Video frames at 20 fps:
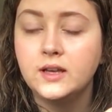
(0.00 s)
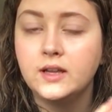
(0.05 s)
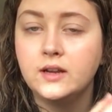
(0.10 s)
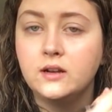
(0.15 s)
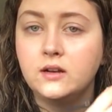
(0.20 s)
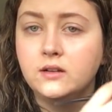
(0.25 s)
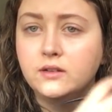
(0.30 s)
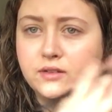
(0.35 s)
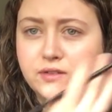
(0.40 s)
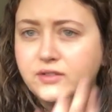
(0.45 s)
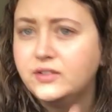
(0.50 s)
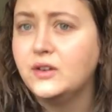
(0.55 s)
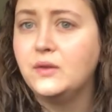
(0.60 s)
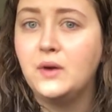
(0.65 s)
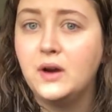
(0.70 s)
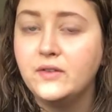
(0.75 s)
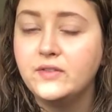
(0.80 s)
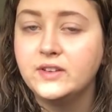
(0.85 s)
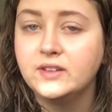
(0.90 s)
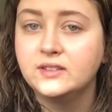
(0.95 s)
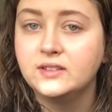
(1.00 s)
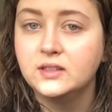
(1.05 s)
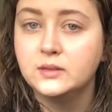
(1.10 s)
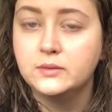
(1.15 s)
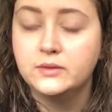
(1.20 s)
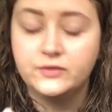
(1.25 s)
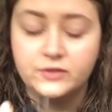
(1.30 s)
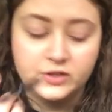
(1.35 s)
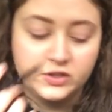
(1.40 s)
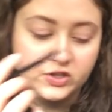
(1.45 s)
and also obviously
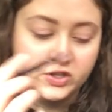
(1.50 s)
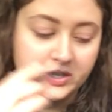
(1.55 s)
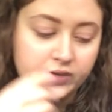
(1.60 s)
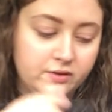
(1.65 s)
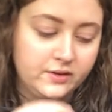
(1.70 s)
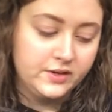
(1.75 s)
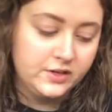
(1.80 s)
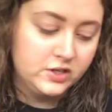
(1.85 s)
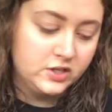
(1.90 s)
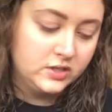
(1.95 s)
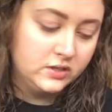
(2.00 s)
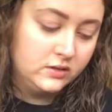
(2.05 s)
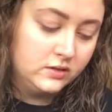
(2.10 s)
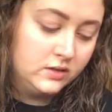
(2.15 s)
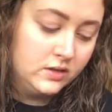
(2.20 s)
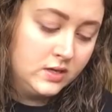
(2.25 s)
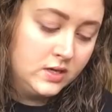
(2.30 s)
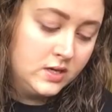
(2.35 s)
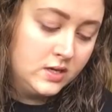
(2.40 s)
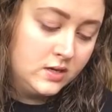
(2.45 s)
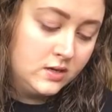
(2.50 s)
I'm a first generation